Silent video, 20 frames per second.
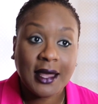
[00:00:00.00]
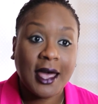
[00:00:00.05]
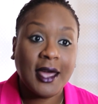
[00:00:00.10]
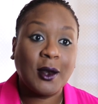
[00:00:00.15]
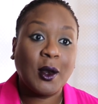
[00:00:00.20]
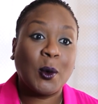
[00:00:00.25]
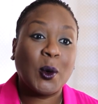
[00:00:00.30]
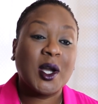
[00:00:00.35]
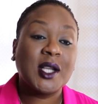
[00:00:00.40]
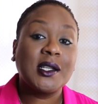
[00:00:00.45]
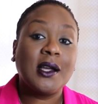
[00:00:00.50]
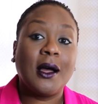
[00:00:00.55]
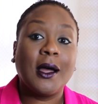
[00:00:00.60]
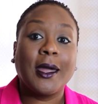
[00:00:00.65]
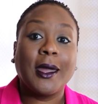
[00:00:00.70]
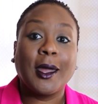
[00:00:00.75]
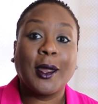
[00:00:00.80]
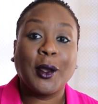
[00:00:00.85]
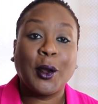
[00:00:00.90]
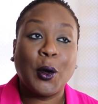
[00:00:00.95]
And we're
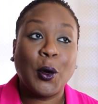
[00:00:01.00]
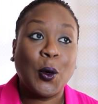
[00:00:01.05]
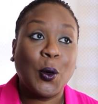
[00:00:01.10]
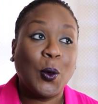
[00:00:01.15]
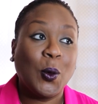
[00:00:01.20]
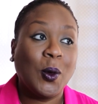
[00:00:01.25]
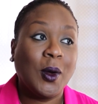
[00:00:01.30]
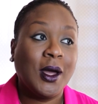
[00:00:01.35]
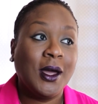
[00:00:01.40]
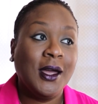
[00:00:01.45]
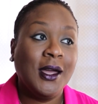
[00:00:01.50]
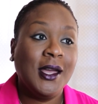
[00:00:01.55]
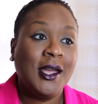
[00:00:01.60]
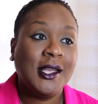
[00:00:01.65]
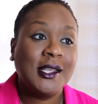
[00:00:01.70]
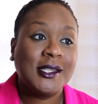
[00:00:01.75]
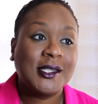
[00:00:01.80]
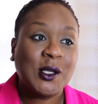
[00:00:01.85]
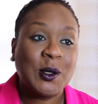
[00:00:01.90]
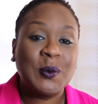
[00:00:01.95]
talking now,
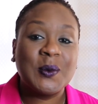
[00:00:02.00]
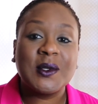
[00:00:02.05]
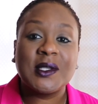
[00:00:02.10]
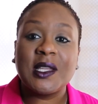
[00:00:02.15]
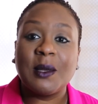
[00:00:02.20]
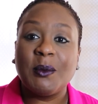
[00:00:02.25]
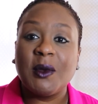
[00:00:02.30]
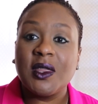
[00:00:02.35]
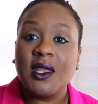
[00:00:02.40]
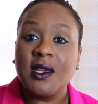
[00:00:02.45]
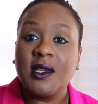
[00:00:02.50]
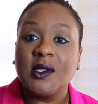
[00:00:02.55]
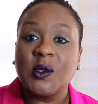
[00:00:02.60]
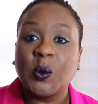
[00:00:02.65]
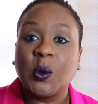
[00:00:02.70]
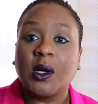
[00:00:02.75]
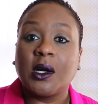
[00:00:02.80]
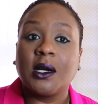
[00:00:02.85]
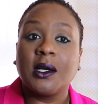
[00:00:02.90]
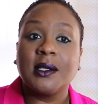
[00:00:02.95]
some of these
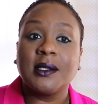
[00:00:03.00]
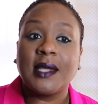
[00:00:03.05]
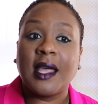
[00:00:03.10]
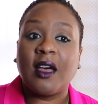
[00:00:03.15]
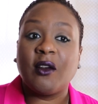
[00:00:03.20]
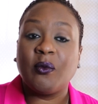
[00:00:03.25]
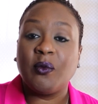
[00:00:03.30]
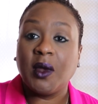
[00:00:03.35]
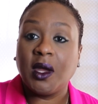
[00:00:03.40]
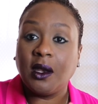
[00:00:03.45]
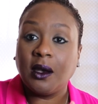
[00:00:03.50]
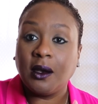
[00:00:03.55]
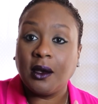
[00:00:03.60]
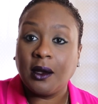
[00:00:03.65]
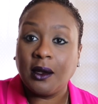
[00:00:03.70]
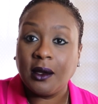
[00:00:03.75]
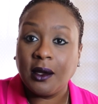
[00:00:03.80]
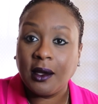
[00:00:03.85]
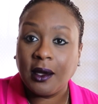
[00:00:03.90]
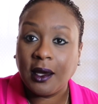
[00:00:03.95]
words have been
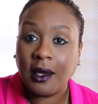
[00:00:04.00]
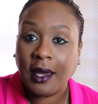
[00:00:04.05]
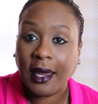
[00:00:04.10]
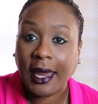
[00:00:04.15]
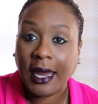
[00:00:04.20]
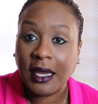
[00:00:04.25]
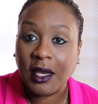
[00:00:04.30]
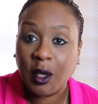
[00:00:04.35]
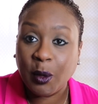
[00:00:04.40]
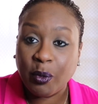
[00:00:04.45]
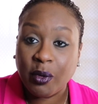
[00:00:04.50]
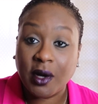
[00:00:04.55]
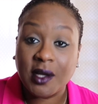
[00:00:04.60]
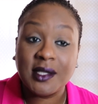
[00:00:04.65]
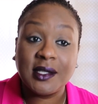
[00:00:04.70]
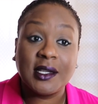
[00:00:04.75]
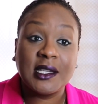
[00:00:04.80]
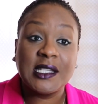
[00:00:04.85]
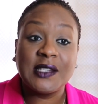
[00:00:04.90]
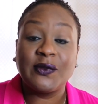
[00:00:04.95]
in the
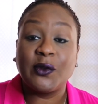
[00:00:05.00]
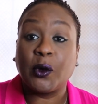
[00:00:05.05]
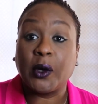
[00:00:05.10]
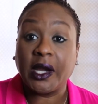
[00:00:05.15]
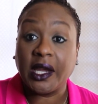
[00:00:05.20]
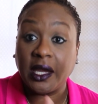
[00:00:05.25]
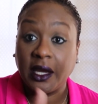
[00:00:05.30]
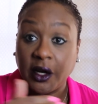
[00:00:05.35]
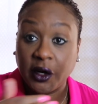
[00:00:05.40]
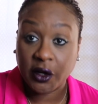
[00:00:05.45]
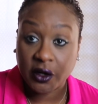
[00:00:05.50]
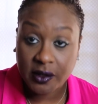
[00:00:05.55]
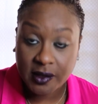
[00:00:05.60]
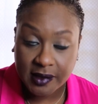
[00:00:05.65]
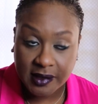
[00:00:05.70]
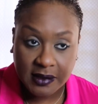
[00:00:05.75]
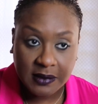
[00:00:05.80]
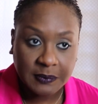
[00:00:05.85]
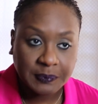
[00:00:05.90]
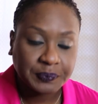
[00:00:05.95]
process for
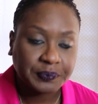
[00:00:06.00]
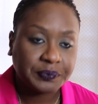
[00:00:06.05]
years.